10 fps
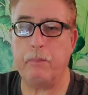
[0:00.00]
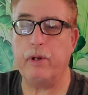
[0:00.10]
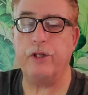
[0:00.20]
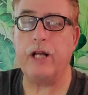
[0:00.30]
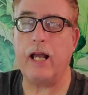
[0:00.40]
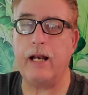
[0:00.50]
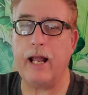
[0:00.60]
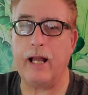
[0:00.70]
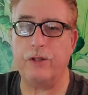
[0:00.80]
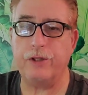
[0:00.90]
put a tiny
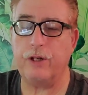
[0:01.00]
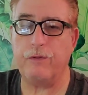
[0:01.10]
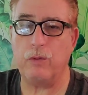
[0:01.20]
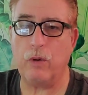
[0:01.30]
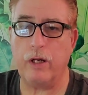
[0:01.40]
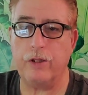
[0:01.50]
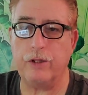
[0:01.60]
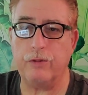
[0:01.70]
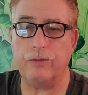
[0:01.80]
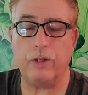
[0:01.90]
house there if you wanted
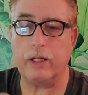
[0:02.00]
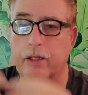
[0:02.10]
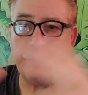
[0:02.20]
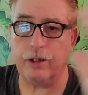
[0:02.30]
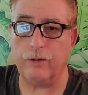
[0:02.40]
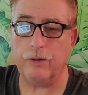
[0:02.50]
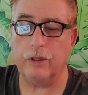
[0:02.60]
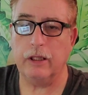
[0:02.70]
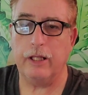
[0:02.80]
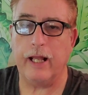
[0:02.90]
to. Like, you know,
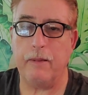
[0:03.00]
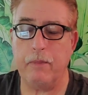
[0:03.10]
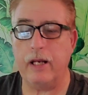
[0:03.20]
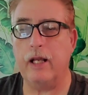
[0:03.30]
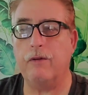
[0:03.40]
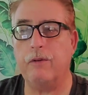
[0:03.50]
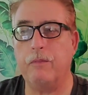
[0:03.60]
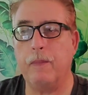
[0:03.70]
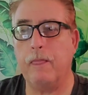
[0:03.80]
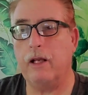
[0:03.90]
I have many of them.
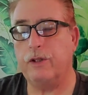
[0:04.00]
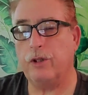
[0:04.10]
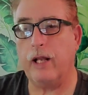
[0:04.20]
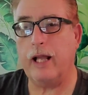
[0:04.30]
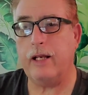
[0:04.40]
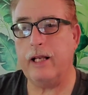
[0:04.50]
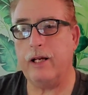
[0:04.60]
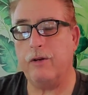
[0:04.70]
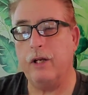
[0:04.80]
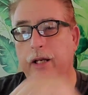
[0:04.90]
So land
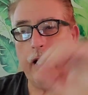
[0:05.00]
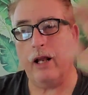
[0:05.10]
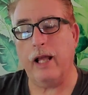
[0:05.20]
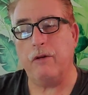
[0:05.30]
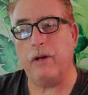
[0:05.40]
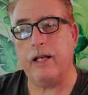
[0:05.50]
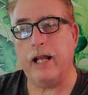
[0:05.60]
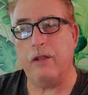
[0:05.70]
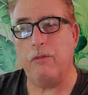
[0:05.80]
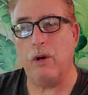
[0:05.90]
here. Now land right
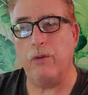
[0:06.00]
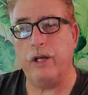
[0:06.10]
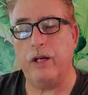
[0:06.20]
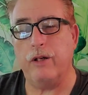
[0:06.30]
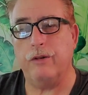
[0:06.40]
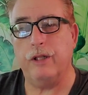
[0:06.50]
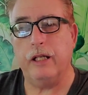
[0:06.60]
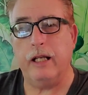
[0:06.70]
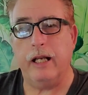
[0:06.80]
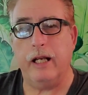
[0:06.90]
down the road here,
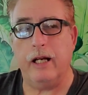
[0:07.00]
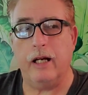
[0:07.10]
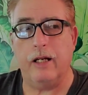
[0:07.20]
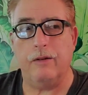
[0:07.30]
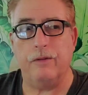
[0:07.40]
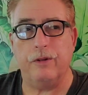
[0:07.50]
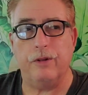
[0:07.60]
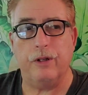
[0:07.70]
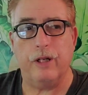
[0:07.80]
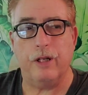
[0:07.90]
a
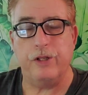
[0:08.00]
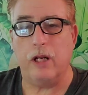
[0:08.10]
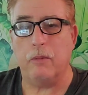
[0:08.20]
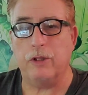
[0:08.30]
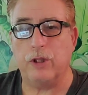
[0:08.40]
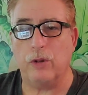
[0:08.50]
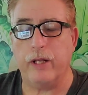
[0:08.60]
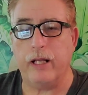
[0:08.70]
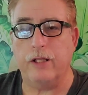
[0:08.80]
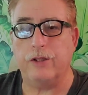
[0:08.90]
gentleman
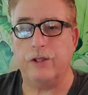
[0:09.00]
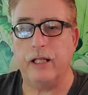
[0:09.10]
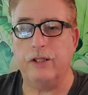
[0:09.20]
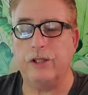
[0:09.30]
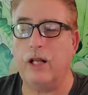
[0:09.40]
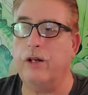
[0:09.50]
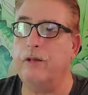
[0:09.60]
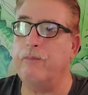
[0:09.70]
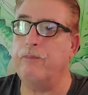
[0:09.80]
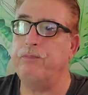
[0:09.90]
sold his. He sold
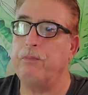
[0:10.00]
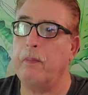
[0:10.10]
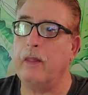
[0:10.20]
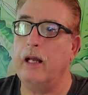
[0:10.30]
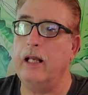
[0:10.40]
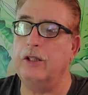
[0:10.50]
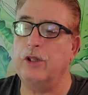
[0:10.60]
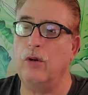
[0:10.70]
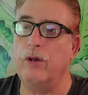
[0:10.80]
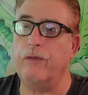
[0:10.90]
it
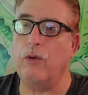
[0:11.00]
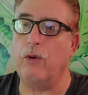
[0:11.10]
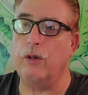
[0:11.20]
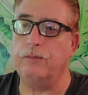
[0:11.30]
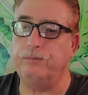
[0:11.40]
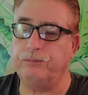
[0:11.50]
for